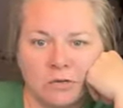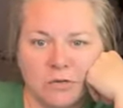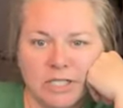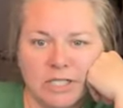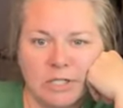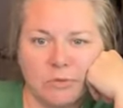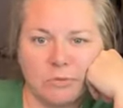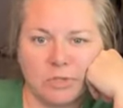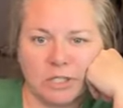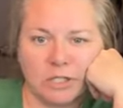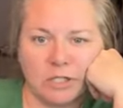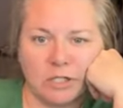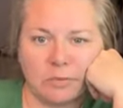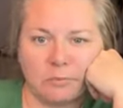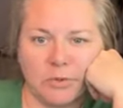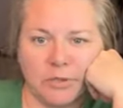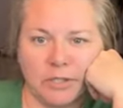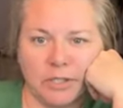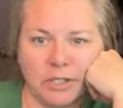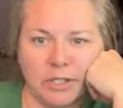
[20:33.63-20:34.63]
Chrissy wants a
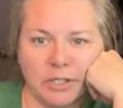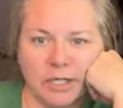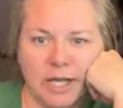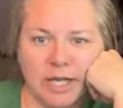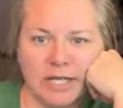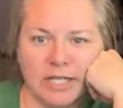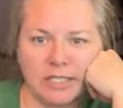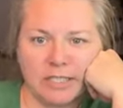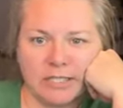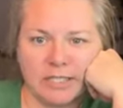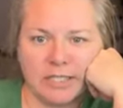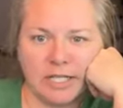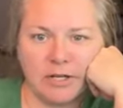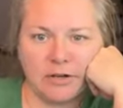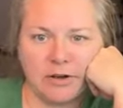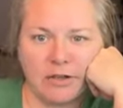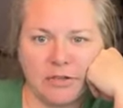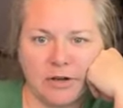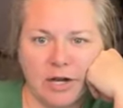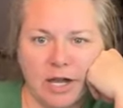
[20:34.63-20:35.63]
cookbook. I didn't see
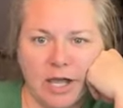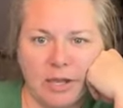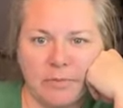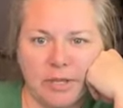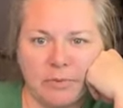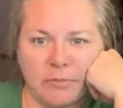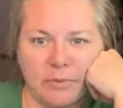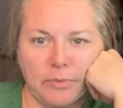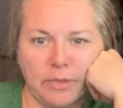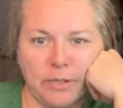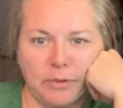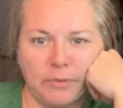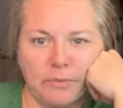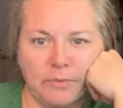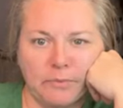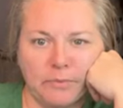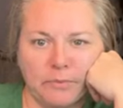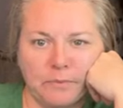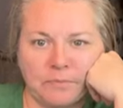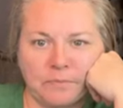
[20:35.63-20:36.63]
your other comment,
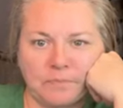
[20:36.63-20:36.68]
boo-boo.